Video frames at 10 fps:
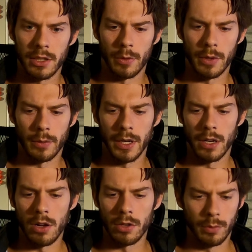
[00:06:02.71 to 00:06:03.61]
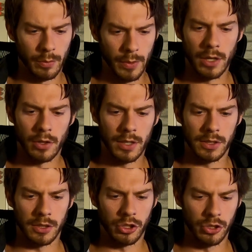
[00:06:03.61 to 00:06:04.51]
going away all the way across
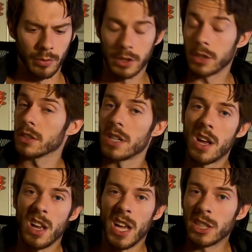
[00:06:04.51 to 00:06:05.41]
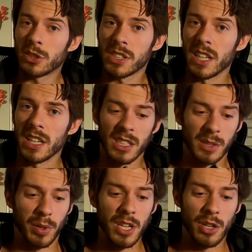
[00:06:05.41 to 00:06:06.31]
the shoe, which is interesting. It's
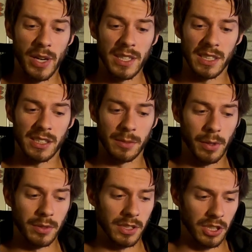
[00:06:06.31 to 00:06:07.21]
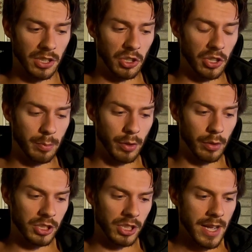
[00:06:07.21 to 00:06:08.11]
pretty great. I suppose it's a good
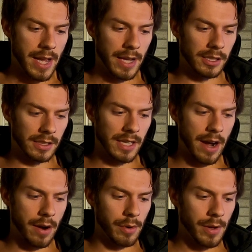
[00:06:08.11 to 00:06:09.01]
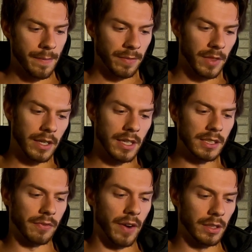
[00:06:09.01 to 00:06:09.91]
approach. It's just now Nike
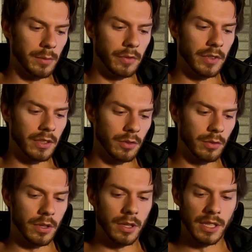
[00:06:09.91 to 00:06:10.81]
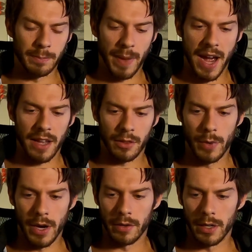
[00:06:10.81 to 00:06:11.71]
has finally moved into this path
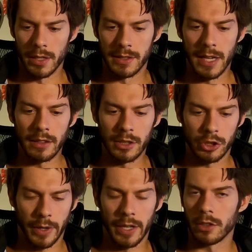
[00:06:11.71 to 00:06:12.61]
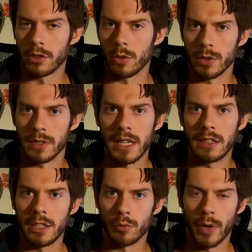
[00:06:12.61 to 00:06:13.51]
where a daily trainer or
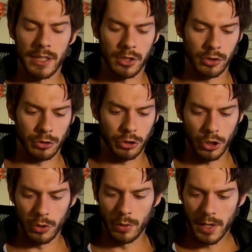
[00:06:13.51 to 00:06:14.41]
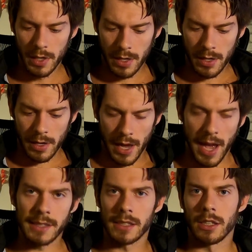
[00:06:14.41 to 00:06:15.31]
daily racer shoe
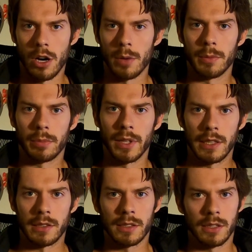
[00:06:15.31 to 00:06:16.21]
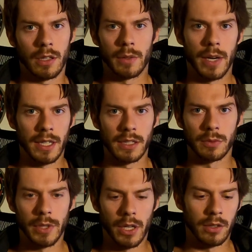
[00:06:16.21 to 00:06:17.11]
has the carbon plate. So I guess
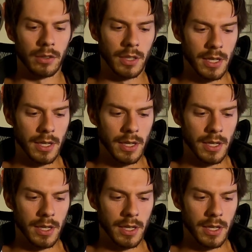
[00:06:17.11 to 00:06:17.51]
we are